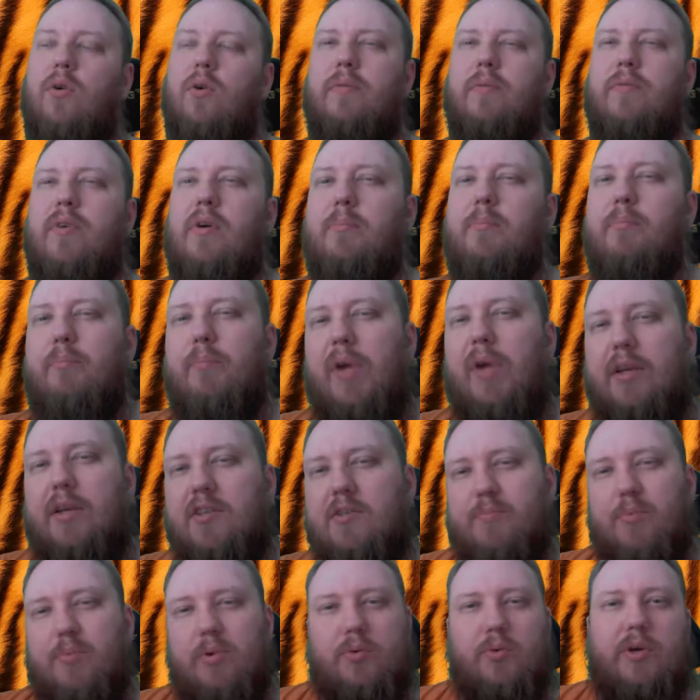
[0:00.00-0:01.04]
of a
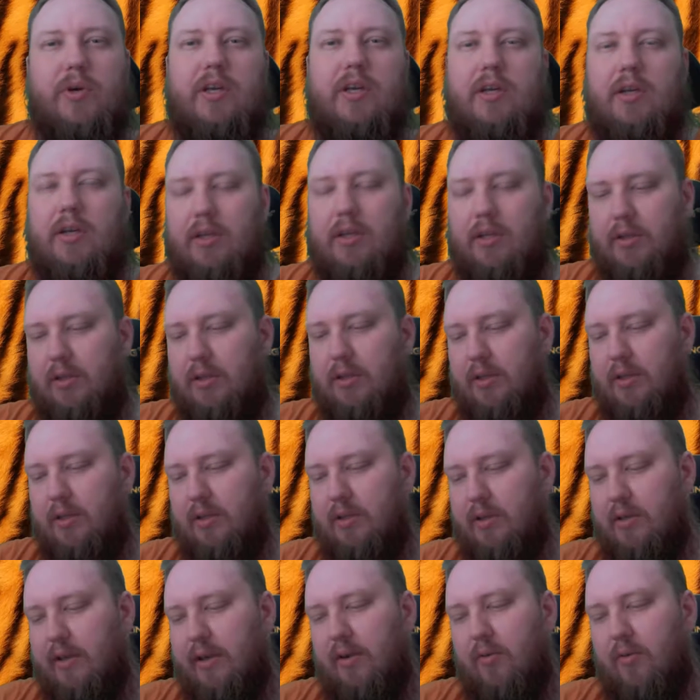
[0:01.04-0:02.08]
mix between
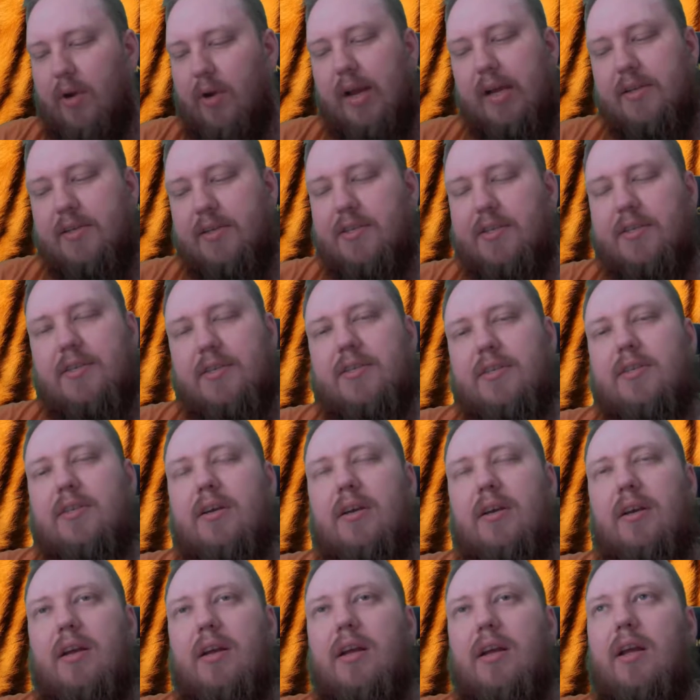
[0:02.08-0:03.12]
Ingress
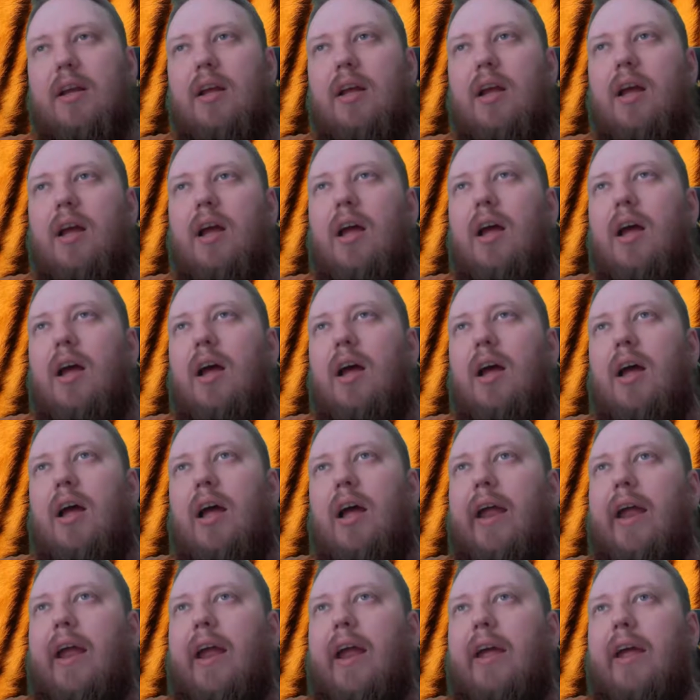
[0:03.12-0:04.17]

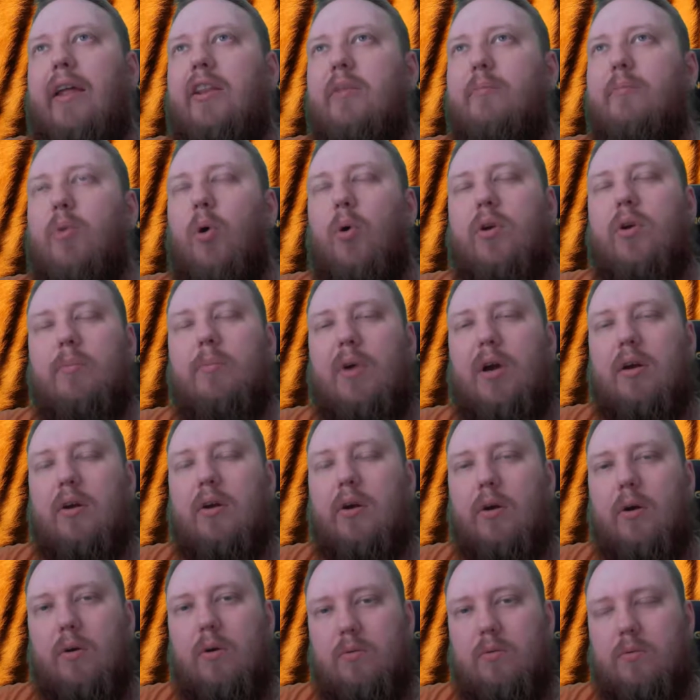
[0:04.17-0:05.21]
and Pokemon
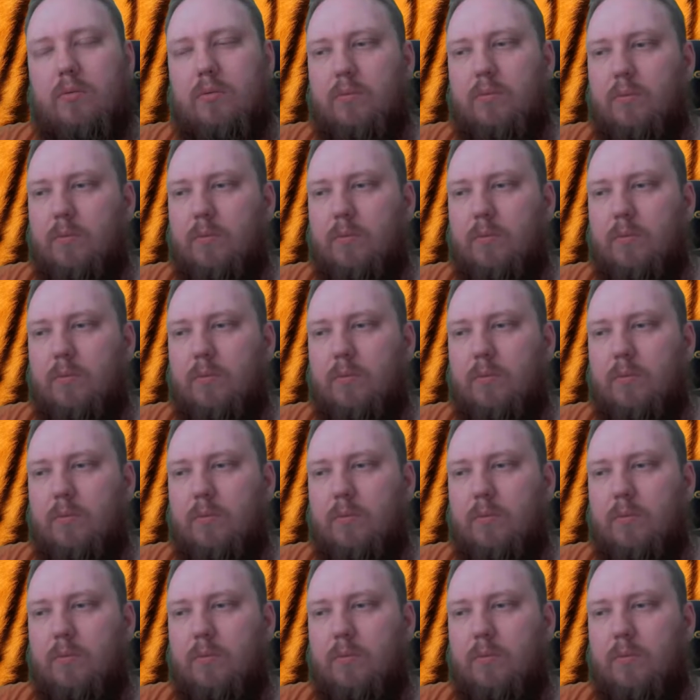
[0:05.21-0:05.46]
Go,